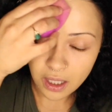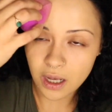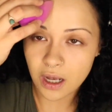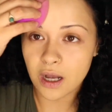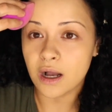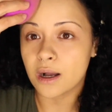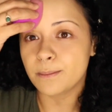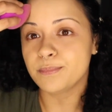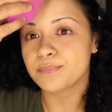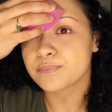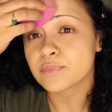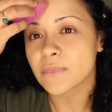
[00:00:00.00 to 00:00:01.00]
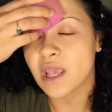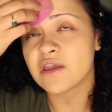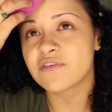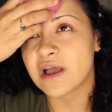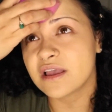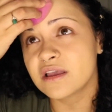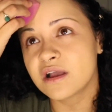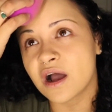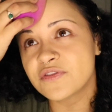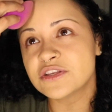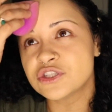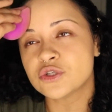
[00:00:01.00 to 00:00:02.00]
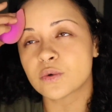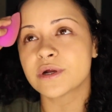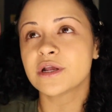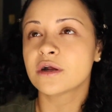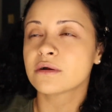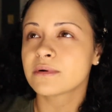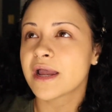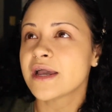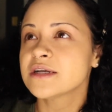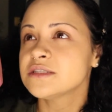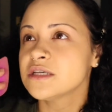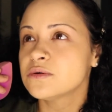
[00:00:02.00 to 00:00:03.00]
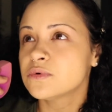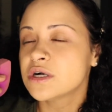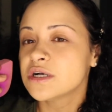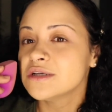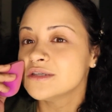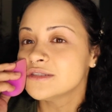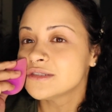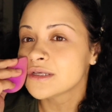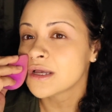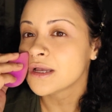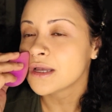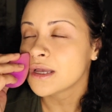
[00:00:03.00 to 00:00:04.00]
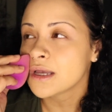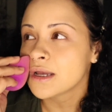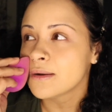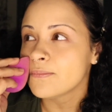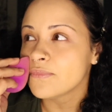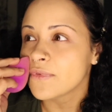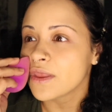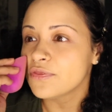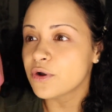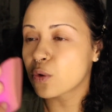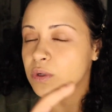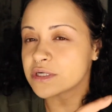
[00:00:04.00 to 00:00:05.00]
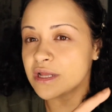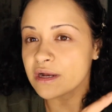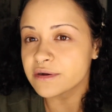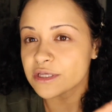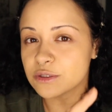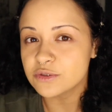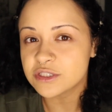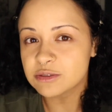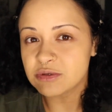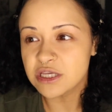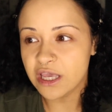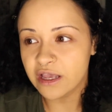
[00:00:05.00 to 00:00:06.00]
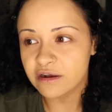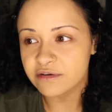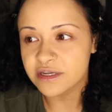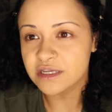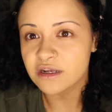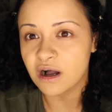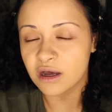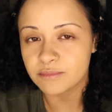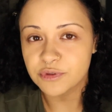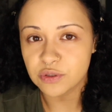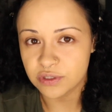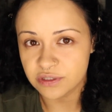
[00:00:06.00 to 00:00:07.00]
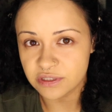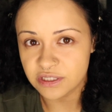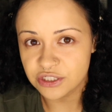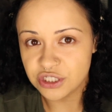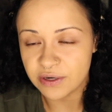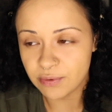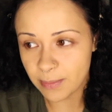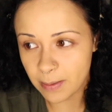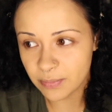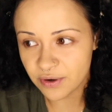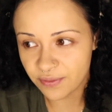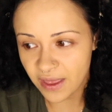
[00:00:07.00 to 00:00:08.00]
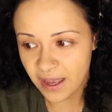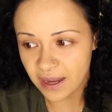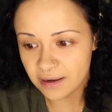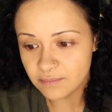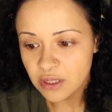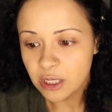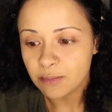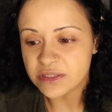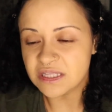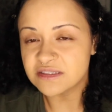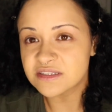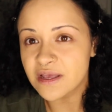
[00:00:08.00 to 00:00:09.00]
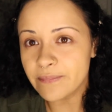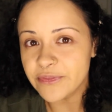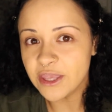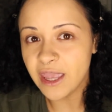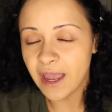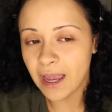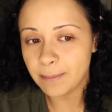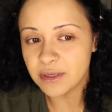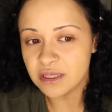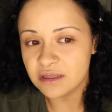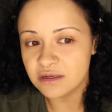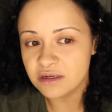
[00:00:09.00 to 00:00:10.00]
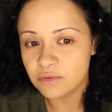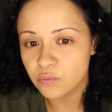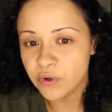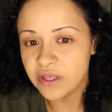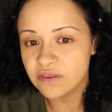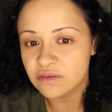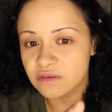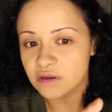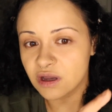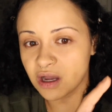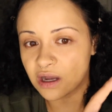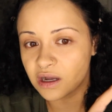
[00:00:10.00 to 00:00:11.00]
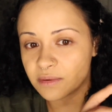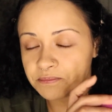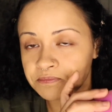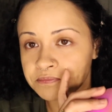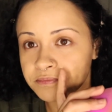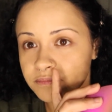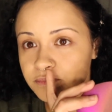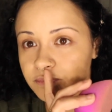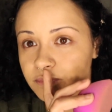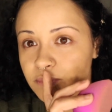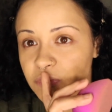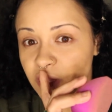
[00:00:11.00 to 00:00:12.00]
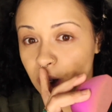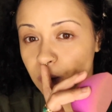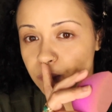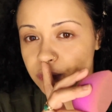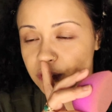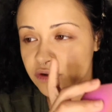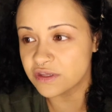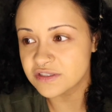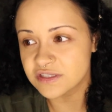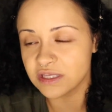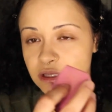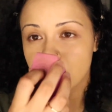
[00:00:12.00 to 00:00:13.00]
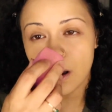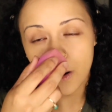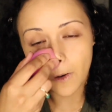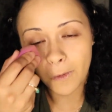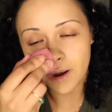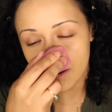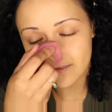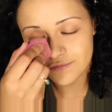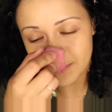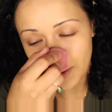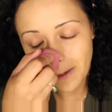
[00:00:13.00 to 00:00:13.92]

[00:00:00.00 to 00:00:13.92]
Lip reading: if I got the story correct, it was The Ordinary used to be carried on Beautylish. I remember that. But then something happened with the owner, the CEO of